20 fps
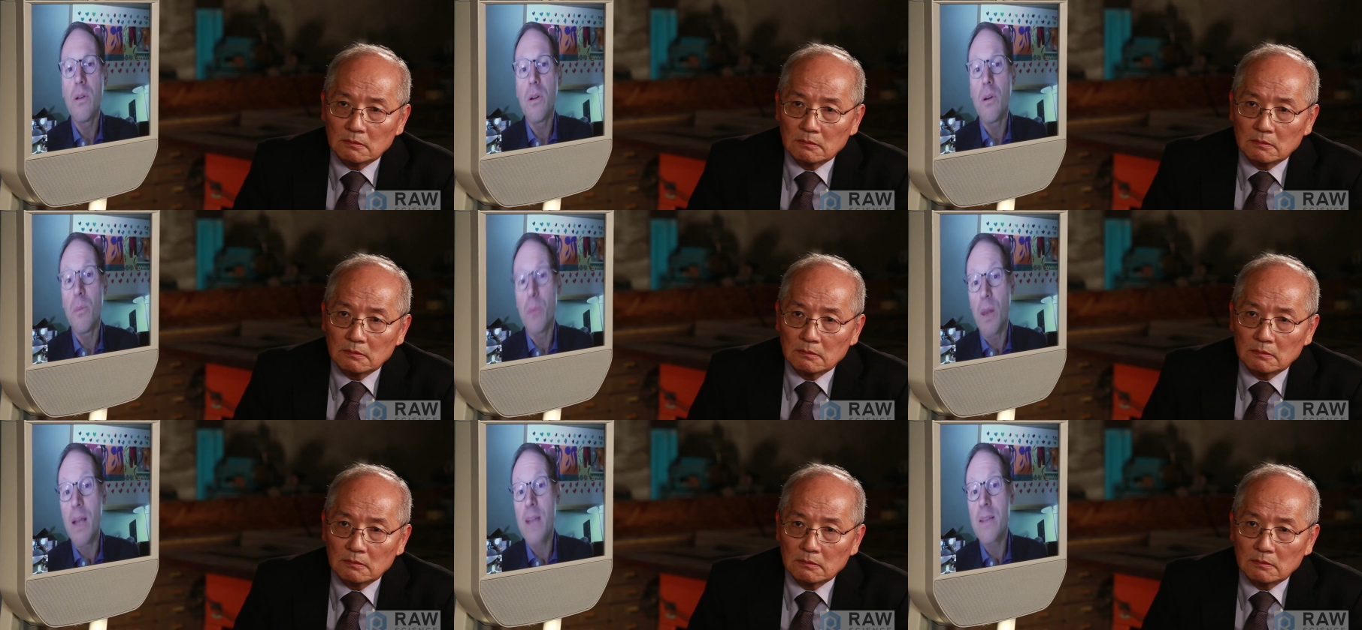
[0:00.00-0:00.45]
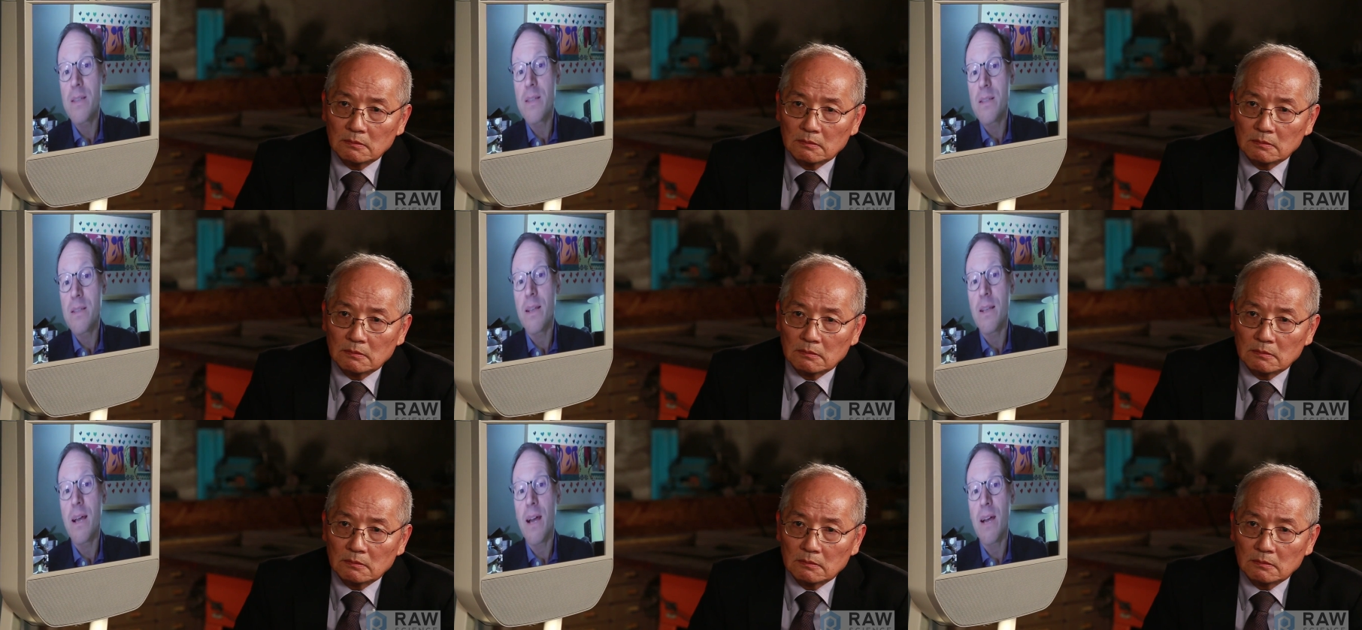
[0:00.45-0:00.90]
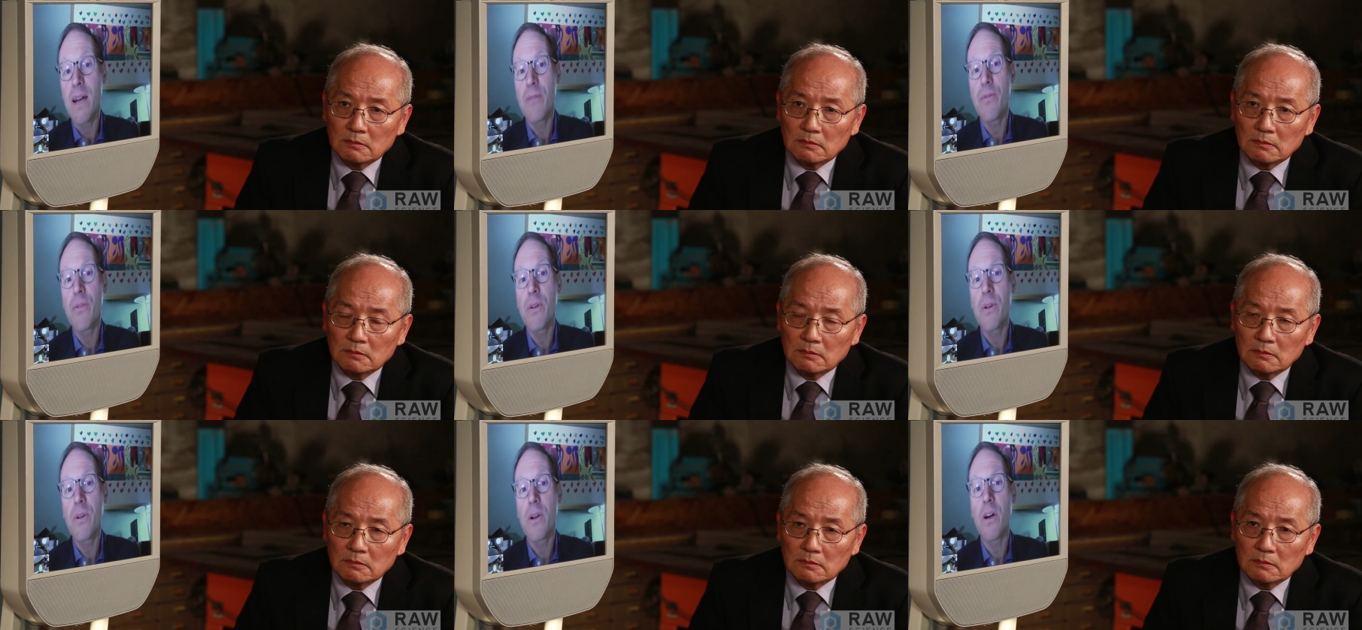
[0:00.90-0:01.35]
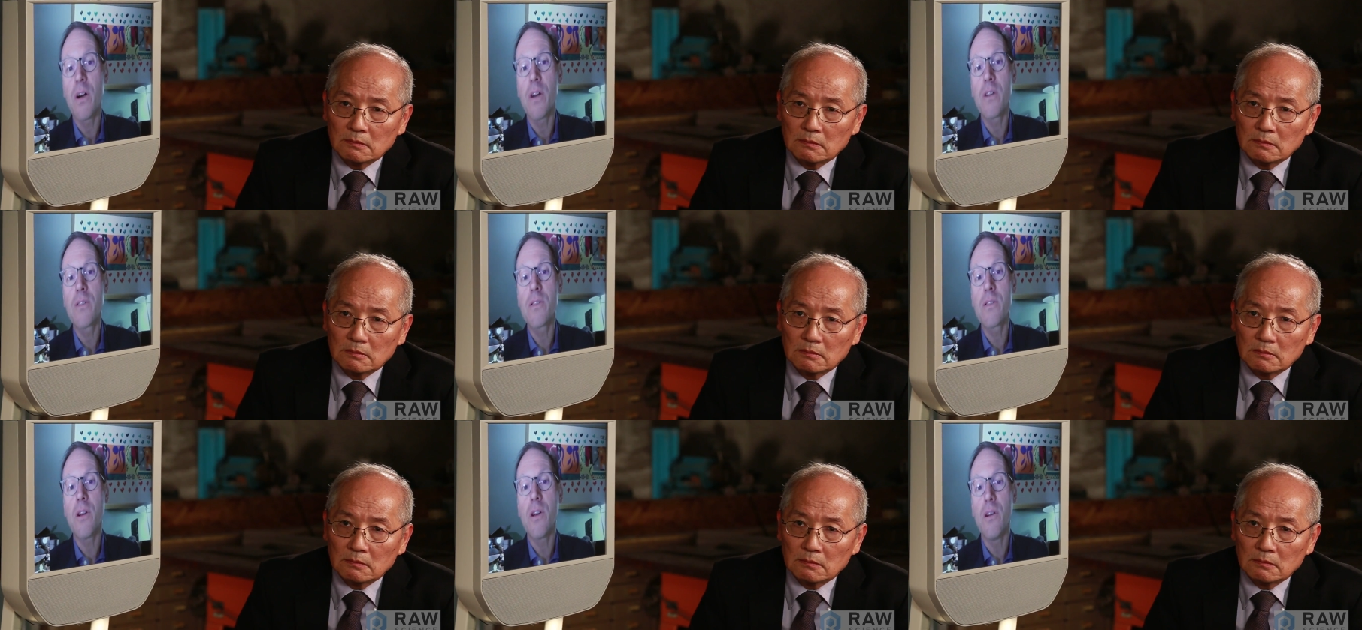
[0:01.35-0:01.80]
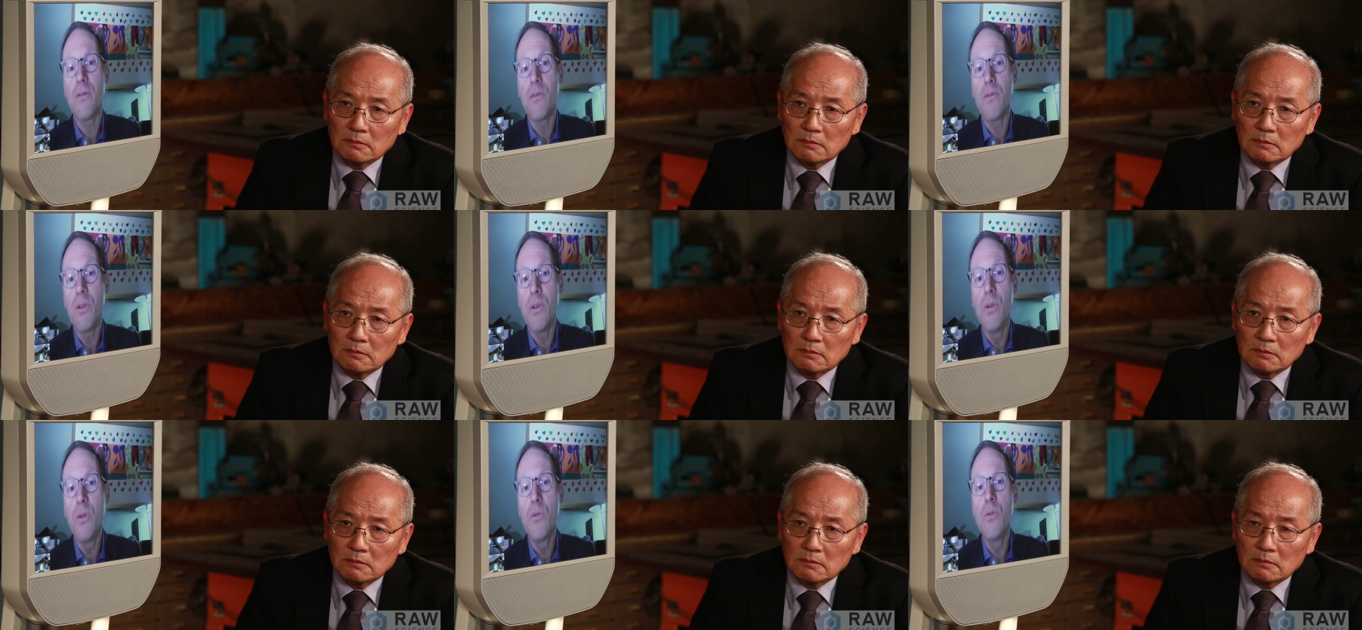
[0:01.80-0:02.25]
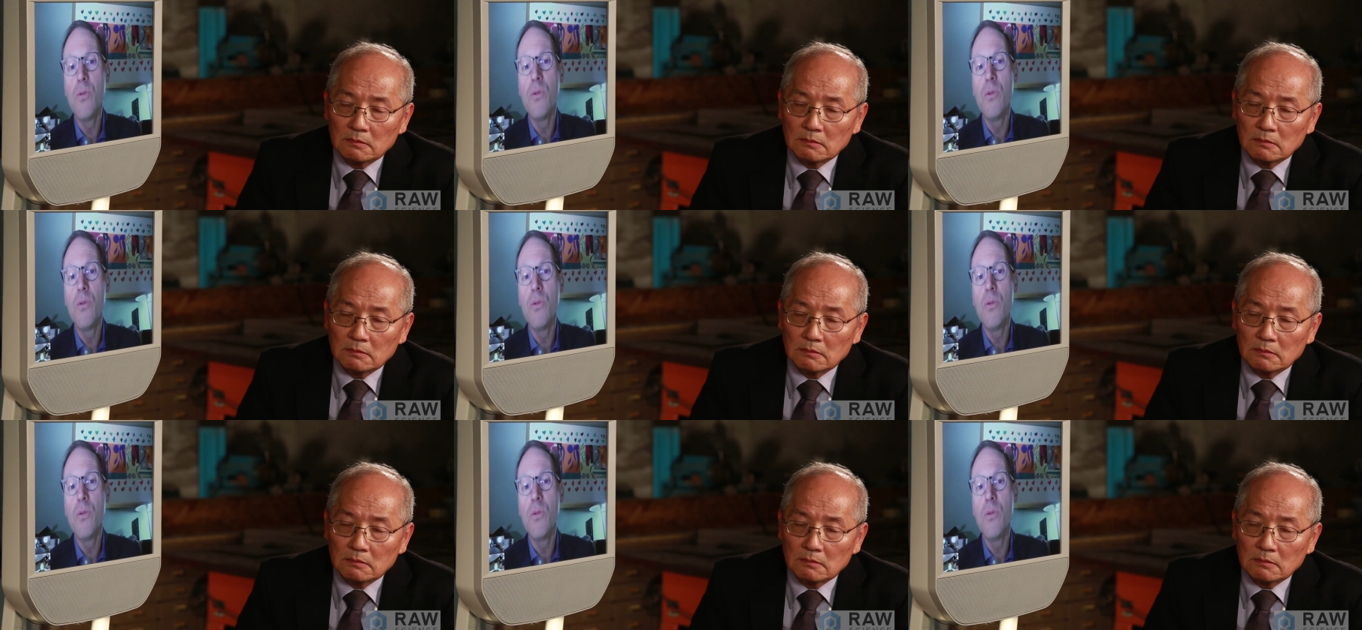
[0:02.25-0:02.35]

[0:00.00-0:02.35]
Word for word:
Speaker 1: less than half the cost of new